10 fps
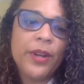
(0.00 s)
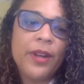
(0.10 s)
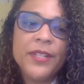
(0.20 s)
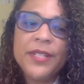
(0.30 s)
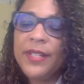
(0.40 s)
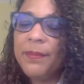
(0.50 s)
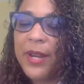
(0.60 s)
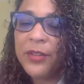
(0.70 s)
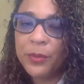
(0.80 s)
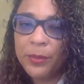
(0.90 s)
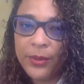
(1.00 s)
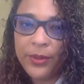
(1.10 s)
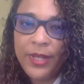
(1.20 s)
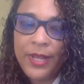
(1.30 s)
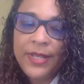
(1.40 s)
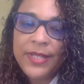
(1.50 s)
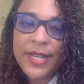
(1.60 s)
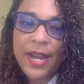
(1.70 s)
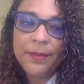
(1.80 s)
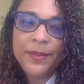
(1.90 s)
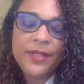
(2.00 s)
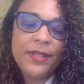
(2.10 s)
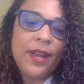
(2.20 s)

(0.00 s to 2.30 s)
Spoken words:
Obviously measurable steps,